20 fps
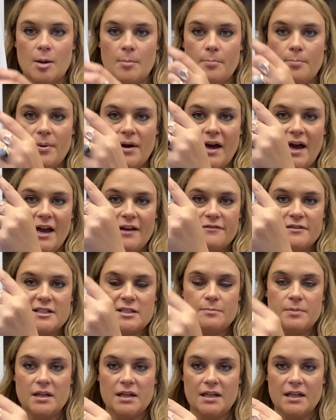but I've
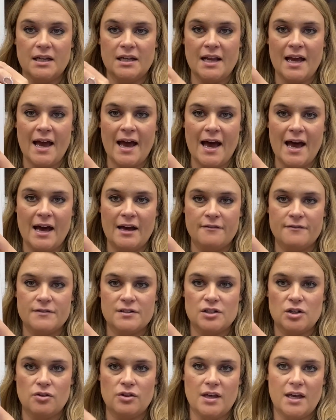split it in half
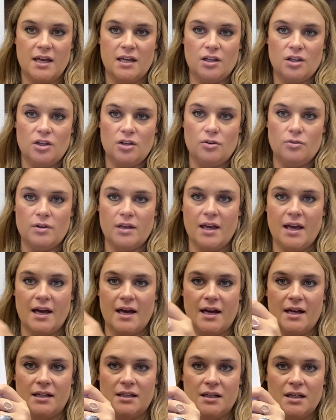so that you
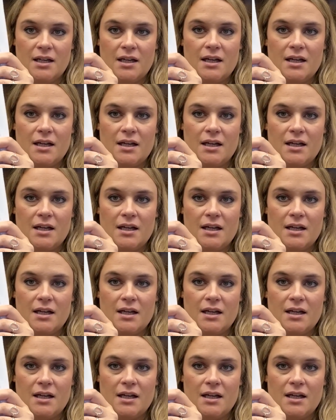can